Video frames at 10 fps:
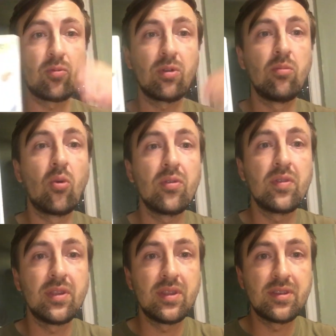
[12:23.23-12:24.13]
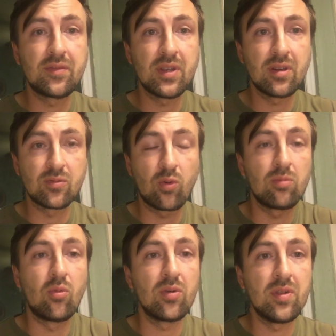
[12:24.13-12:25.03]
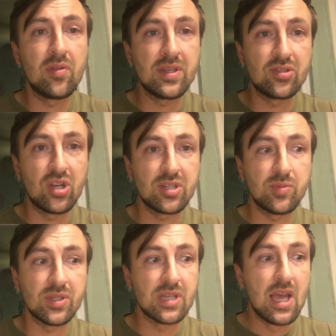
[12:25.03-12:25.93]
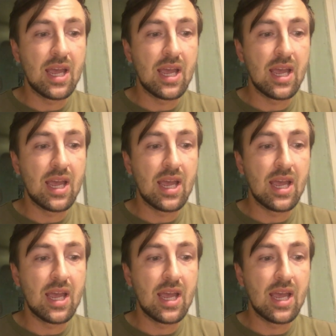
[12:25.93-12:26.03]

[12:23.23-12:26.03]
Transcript: we're more than these fears, we're more than these judgments,